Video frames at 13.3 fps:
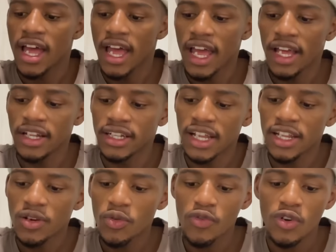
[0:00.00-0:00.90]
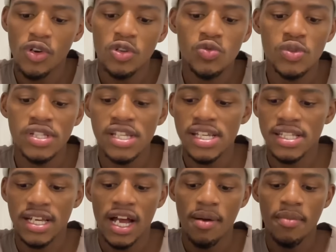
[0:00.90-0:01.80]
and I think because winter is
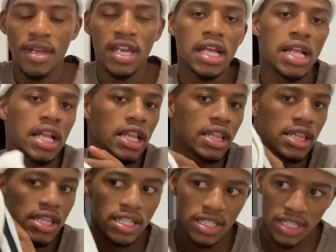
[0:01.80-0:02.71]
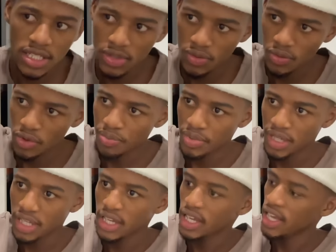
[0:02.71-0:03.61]
coming, this will
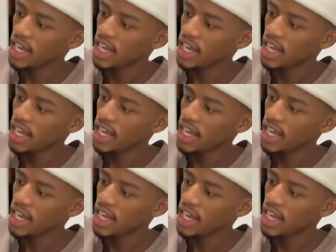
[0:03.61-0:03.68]
be